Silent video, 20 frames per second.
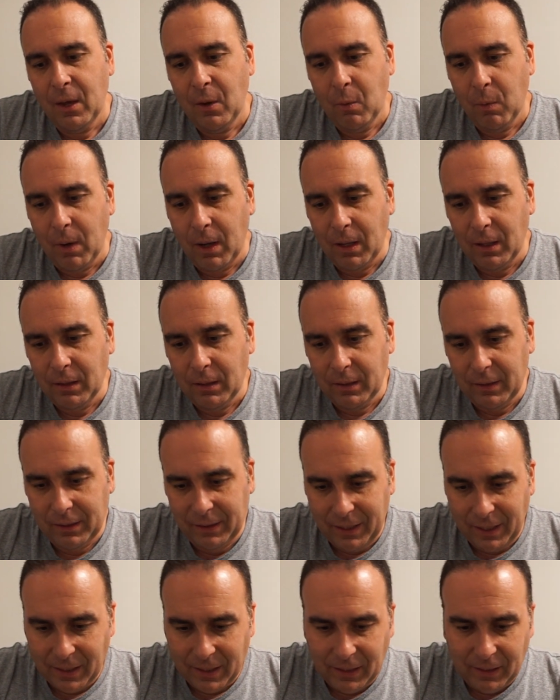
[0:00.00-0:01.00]
Well,
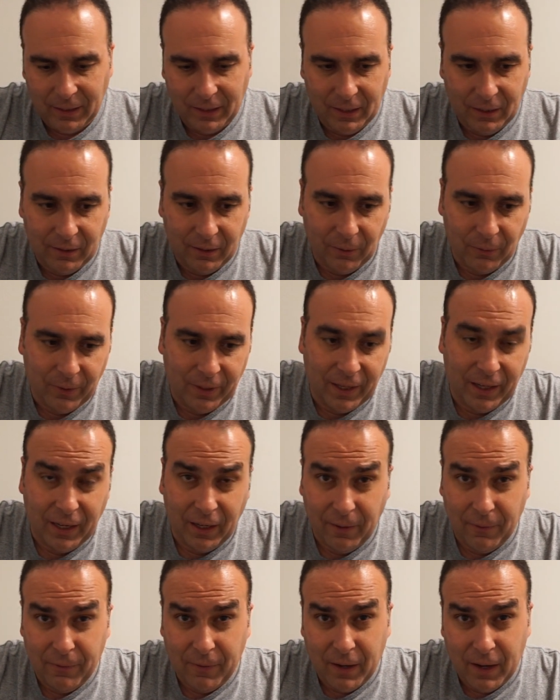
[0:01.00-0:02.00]
technically you don't get
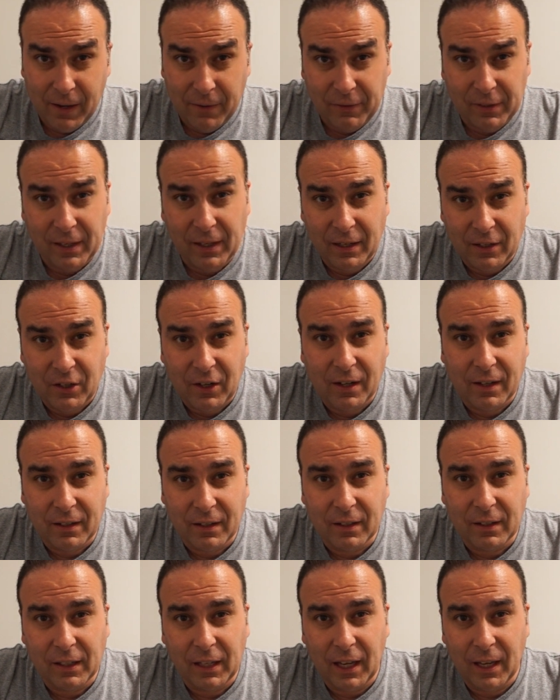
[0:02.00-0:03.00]
85 Sega
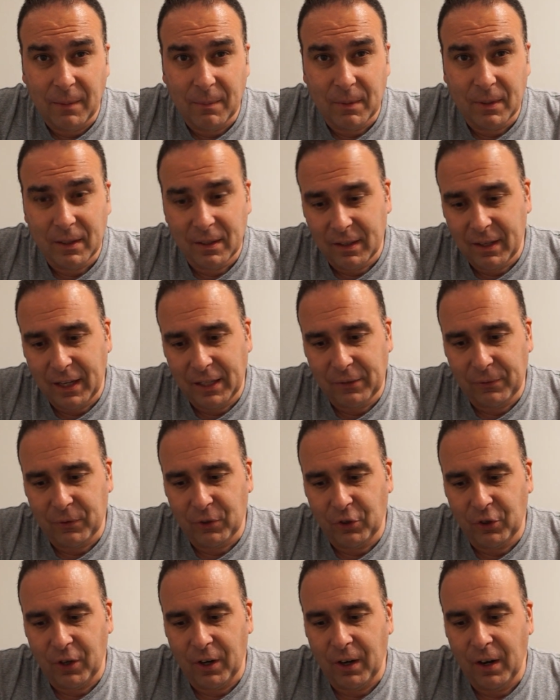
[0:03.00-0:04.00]
Genesis games, that's for
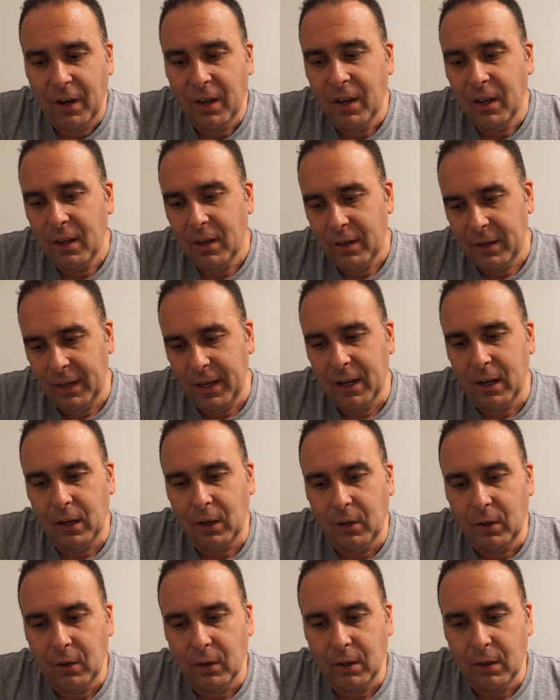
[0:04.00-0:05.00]
sure. You get a
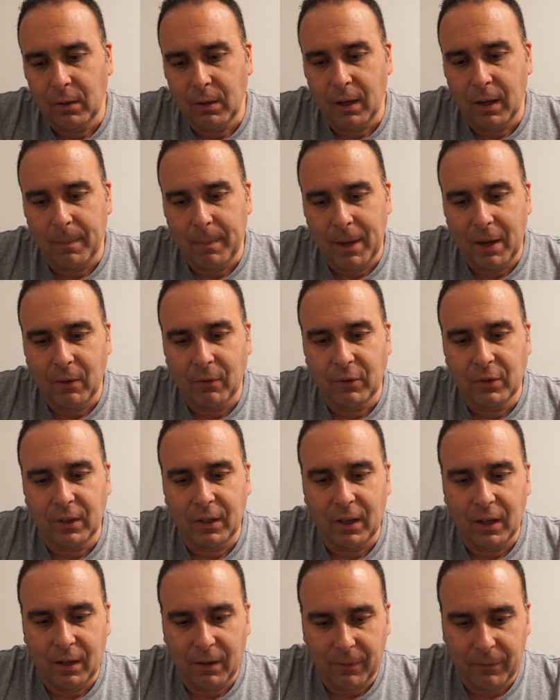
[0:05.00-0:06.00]
good amount
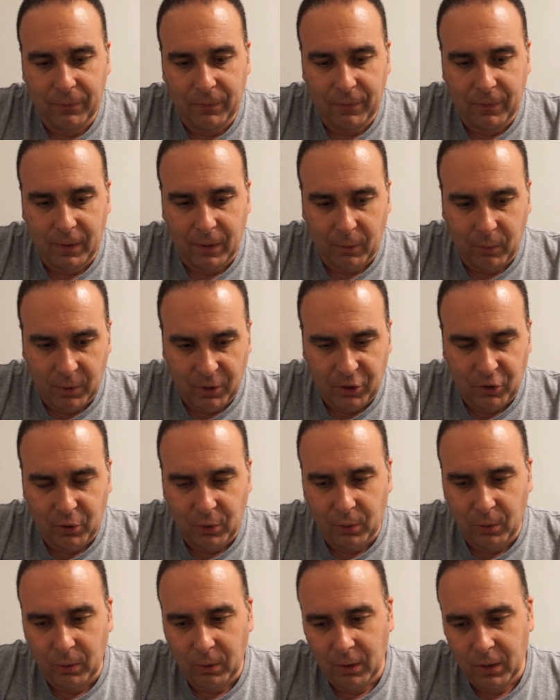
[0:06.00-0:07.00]
of
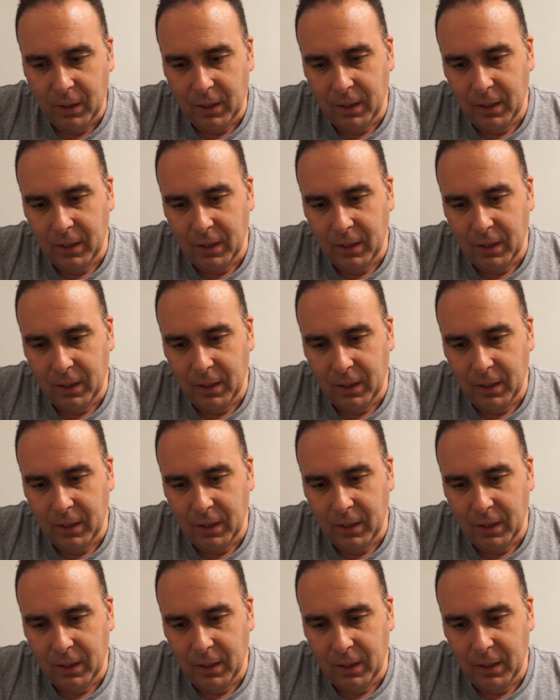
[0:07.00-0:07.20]
original